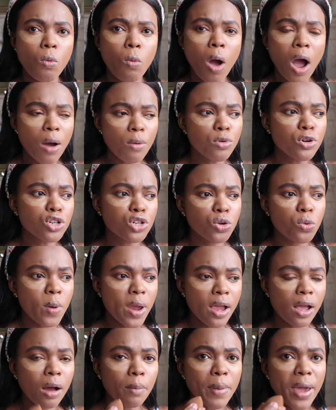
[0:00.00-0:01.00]
why would you
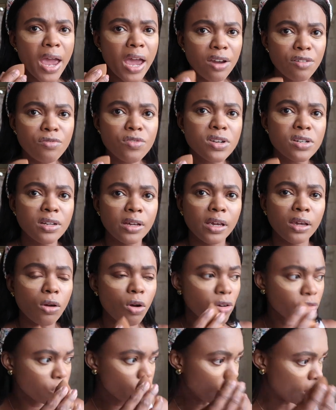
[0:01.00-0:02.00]
wake up every day
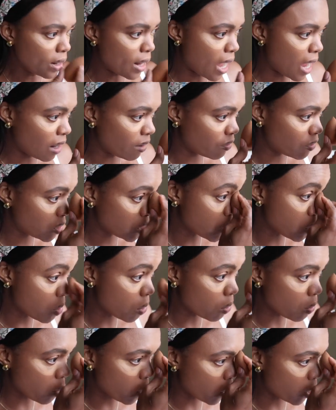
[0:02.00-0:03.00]
of your life to go
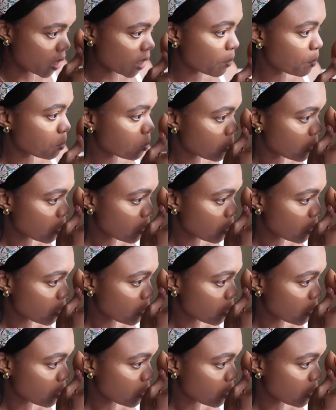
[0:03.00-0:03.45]
to work